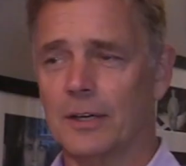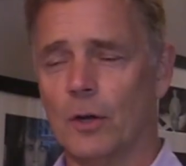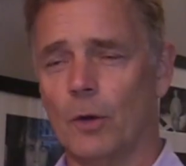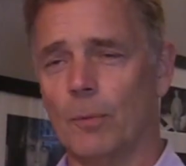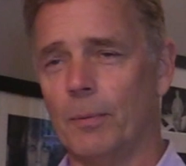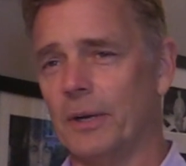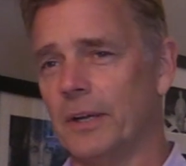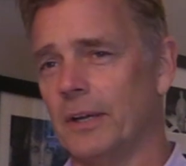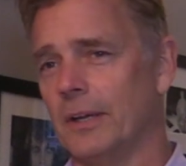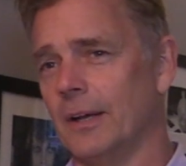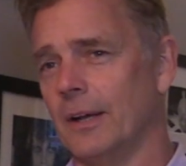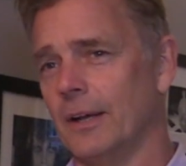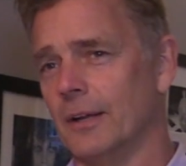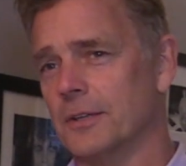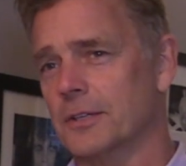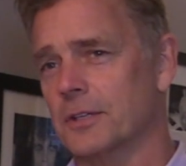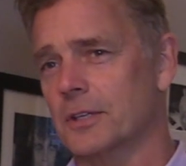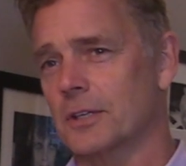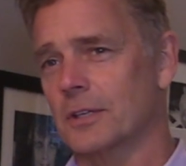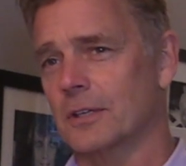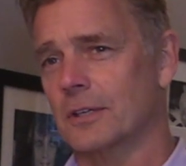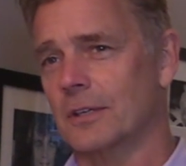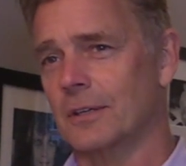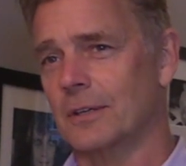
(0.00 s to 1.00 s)
nobody
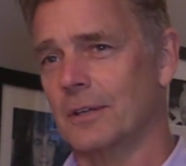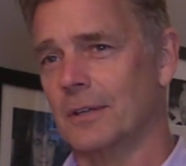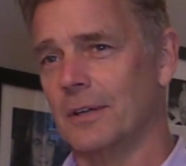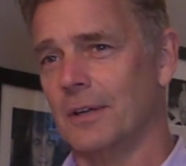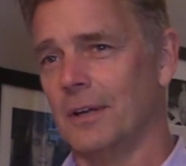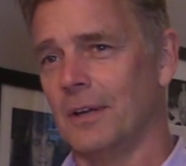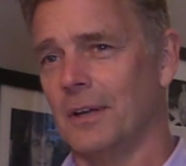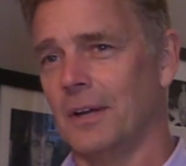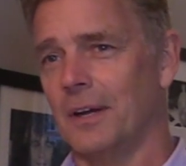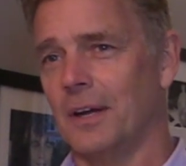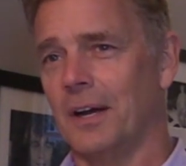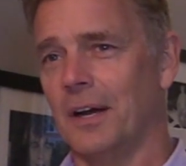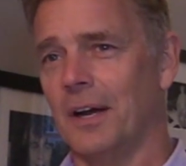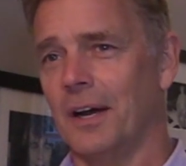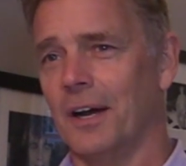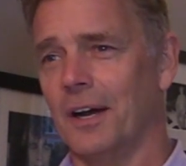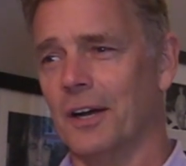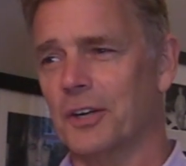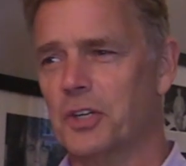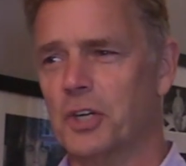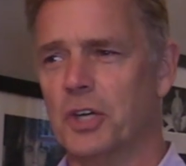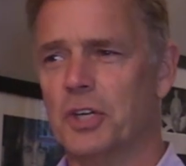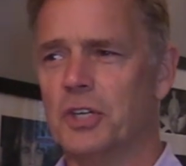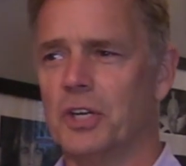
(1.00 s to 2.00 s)
else.
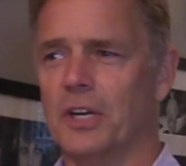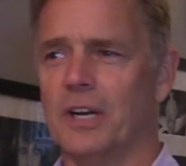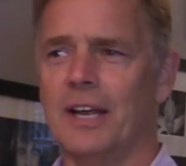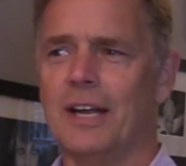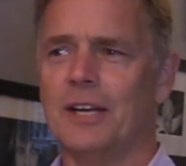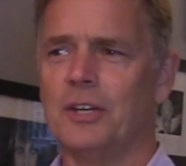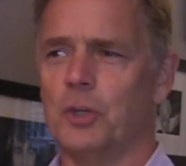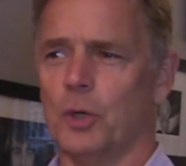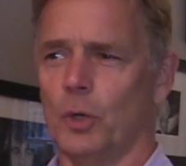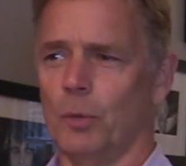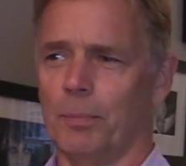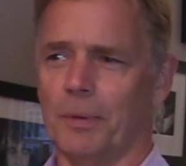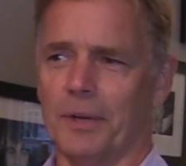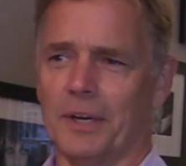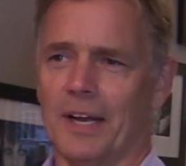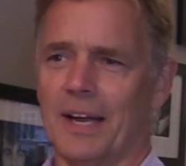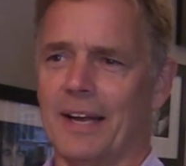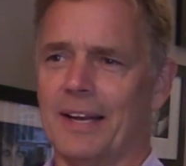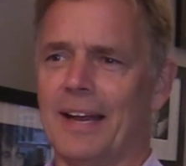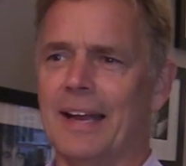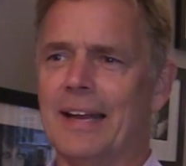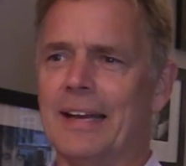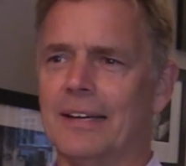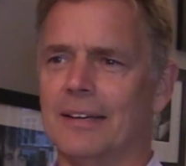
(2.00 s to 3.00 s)
She's an angel, but I
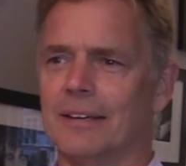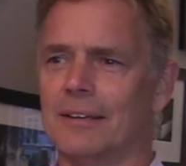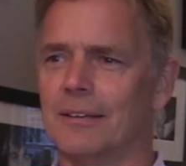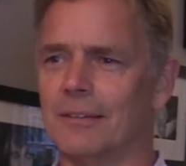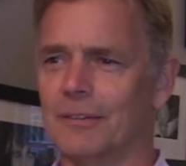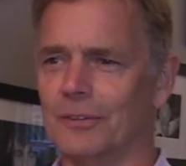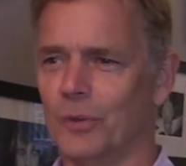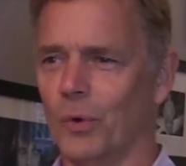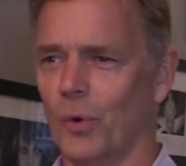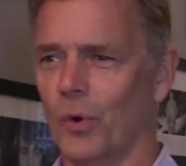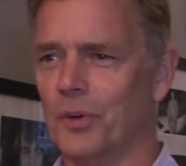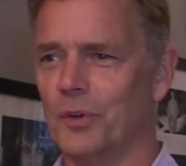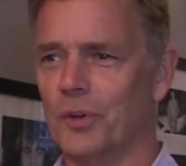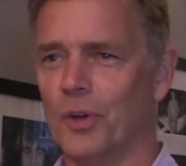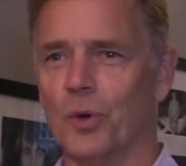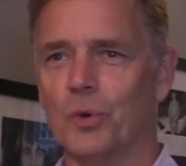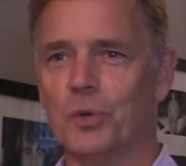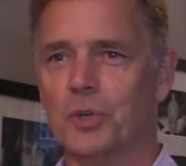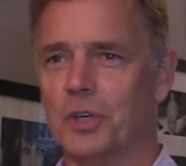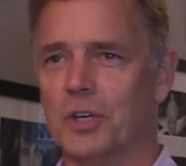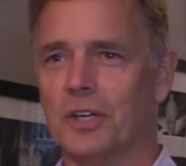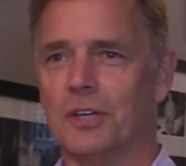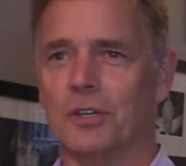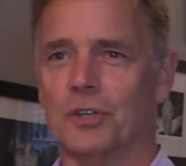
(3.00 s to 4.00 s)
ain't. Lord
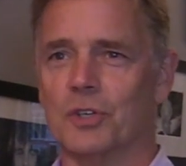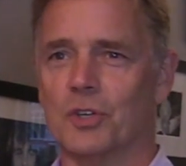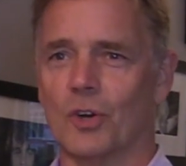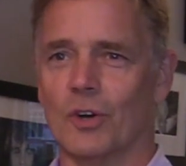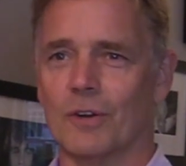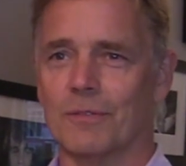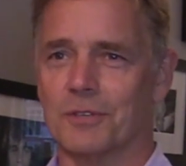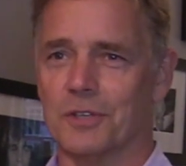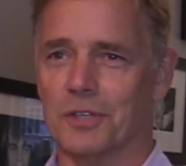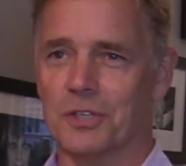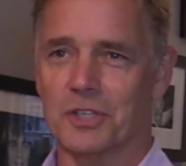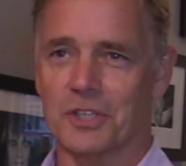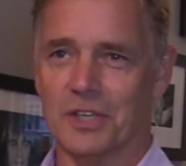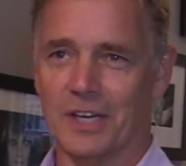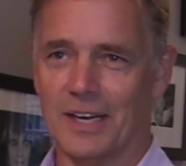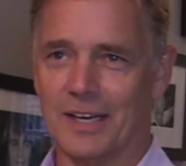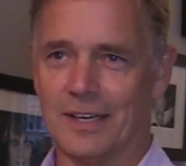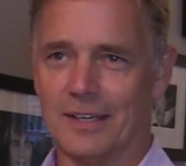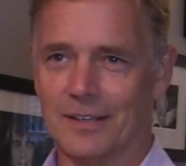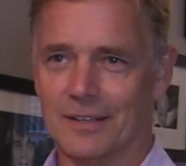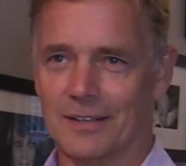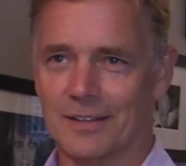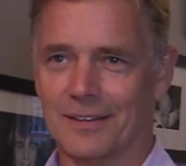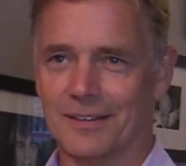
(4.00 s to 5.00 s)
knows she deserves a
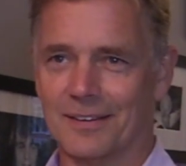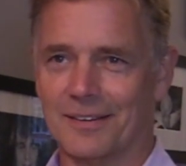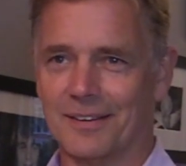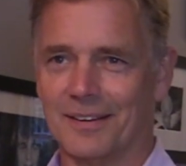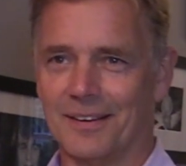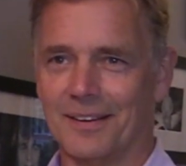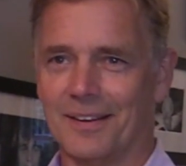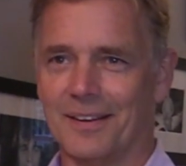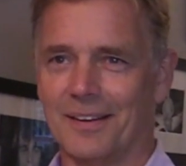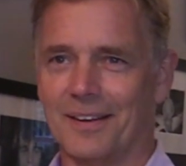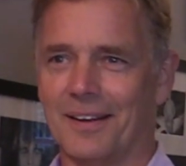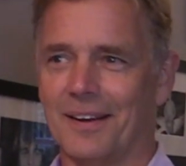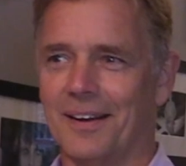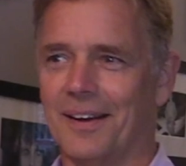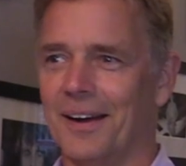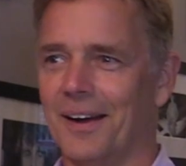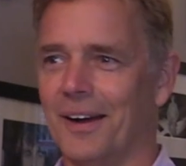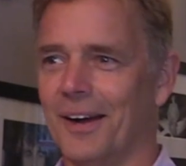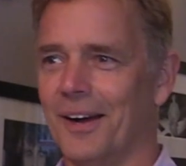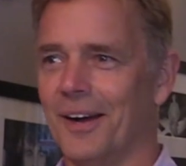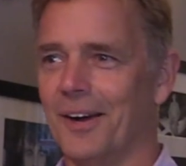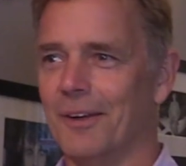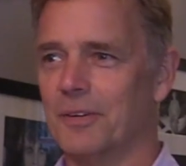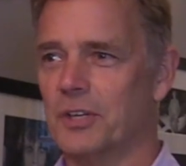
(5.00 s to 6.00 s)
saint.
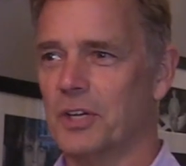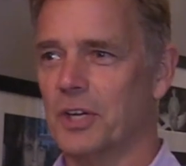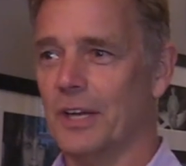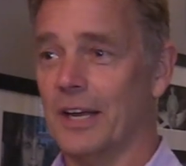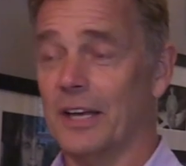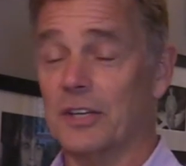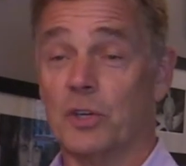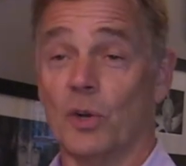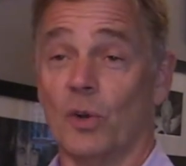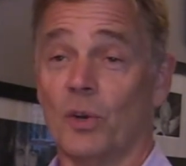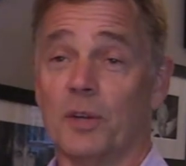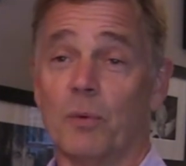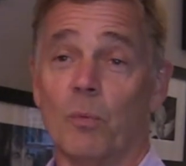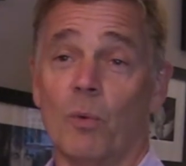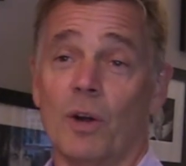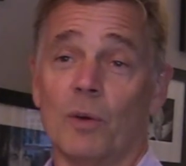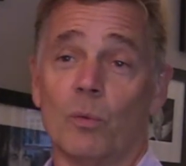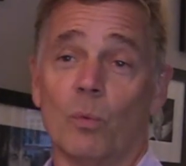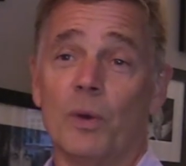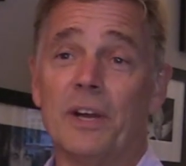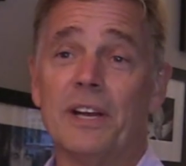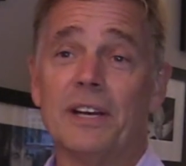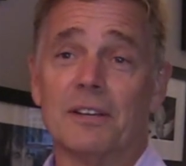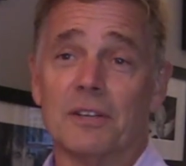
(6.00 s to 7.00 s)
She has only
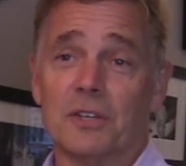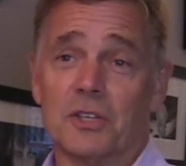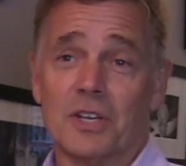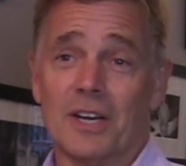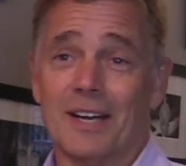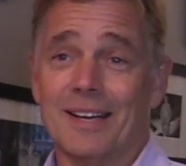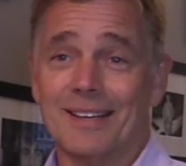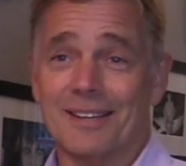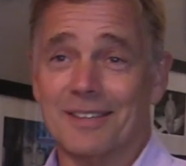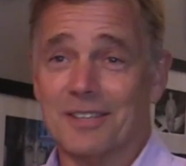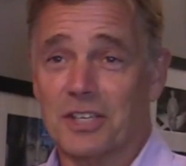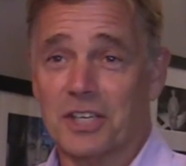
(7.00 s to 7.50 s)
one weakness I can